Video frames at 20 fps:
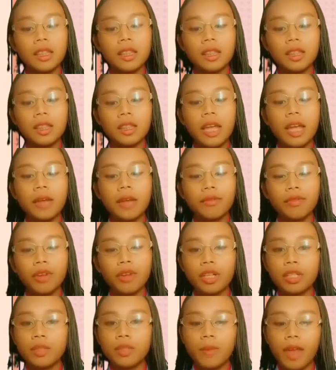
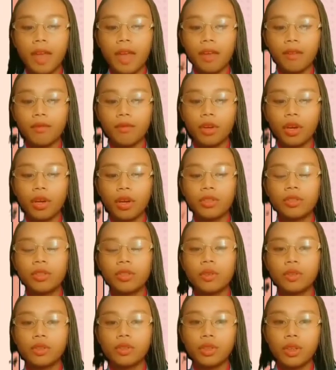diverse behaviors,
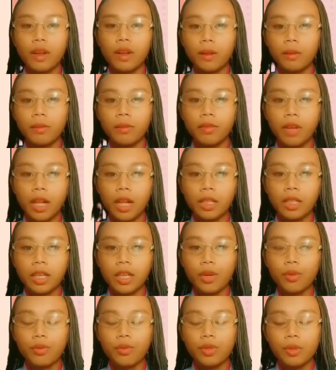cultural
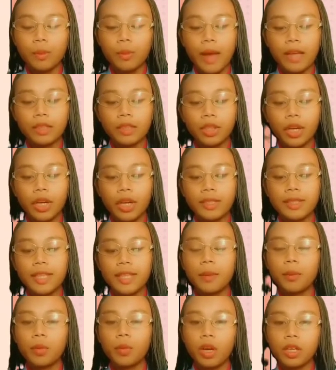values, patterns,
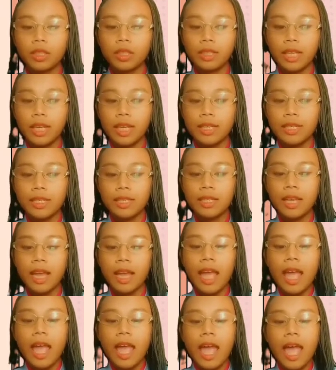and practice,
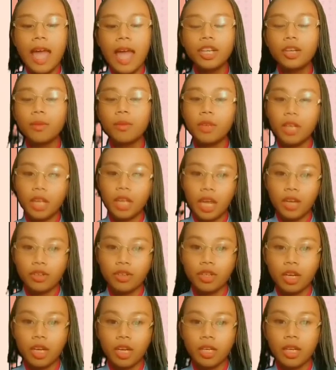and
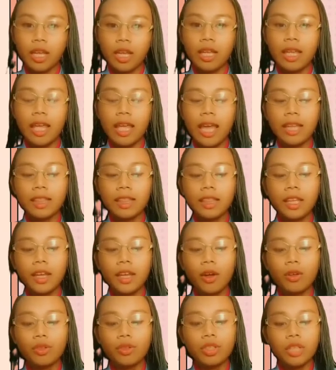communication. Yet,
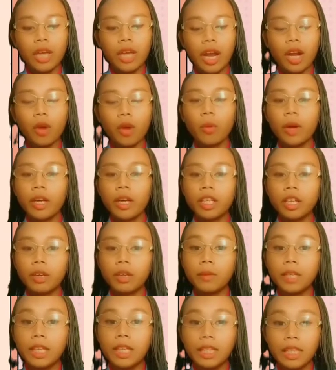they all share one
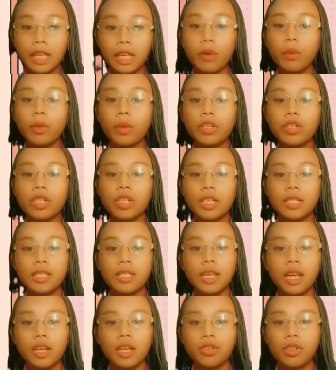community, which
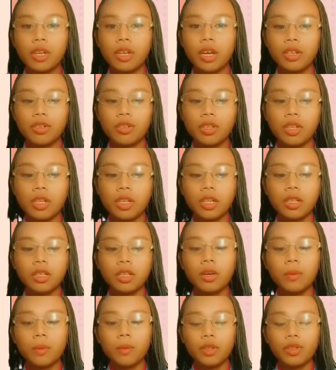is the
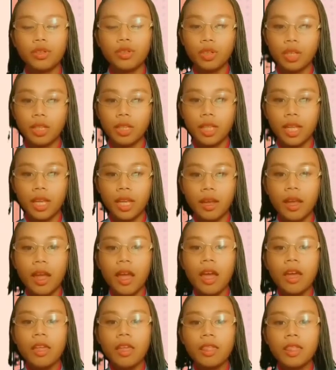educational opportunity.
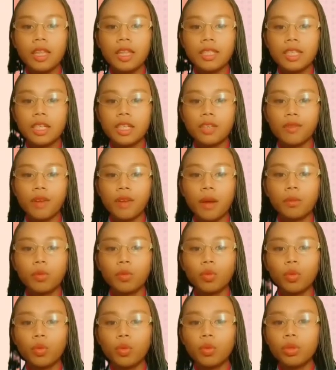This is from
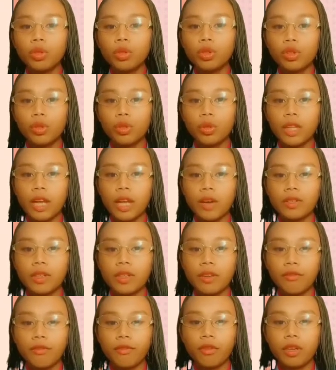Wu
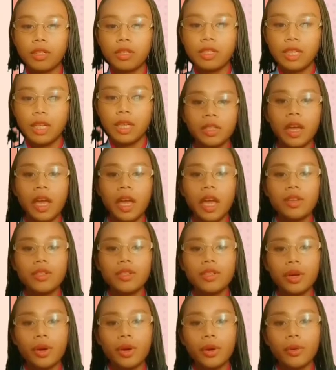2014.
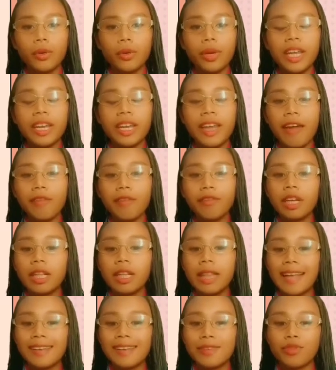So, in every
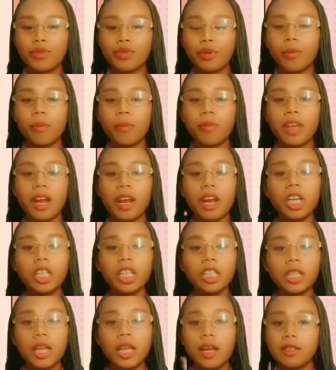classroom, there
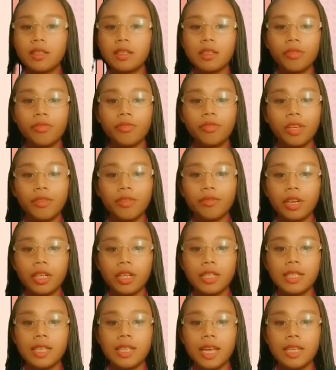are lots of
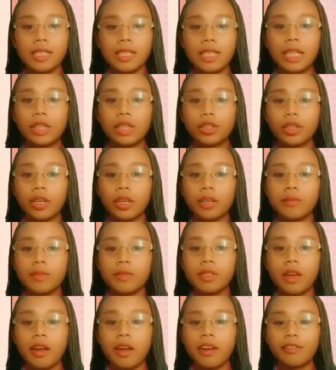differences in
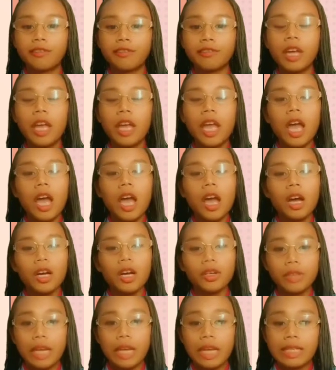terms of
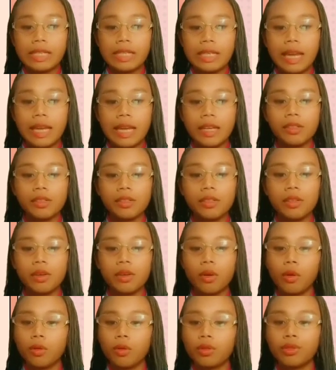races,
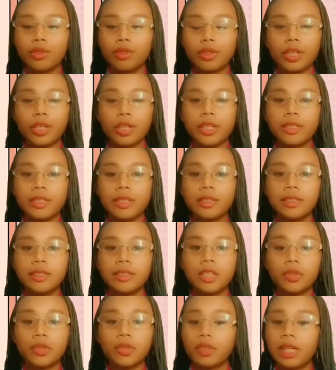cultures,
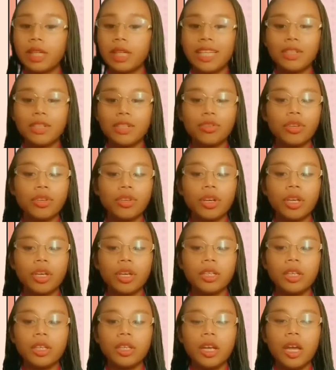religion,